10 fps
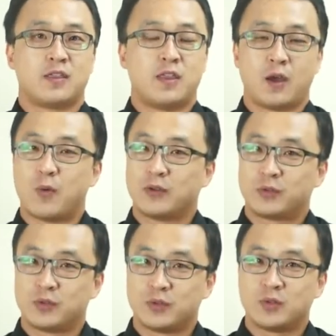They
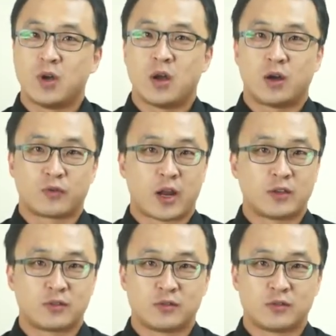went to great